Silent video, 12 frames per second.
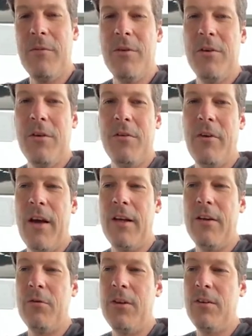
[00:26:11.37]
a, a very
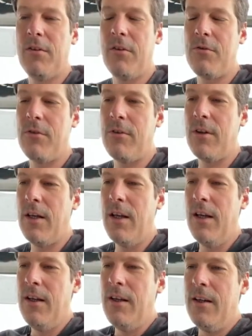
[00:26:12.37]
good discussion.
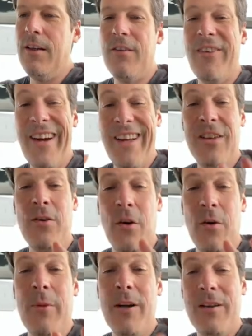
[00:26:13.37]
It's very
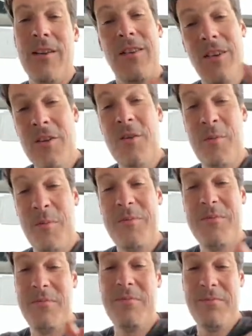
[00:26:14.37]
normal. It's not. A,
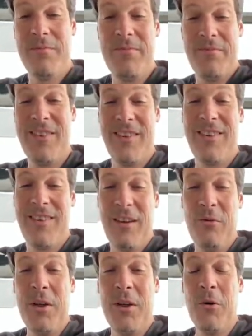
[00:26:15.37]

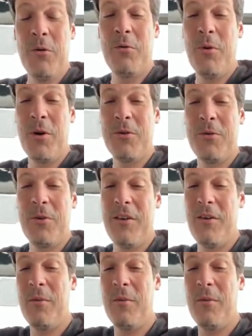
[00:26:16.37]
we don't work together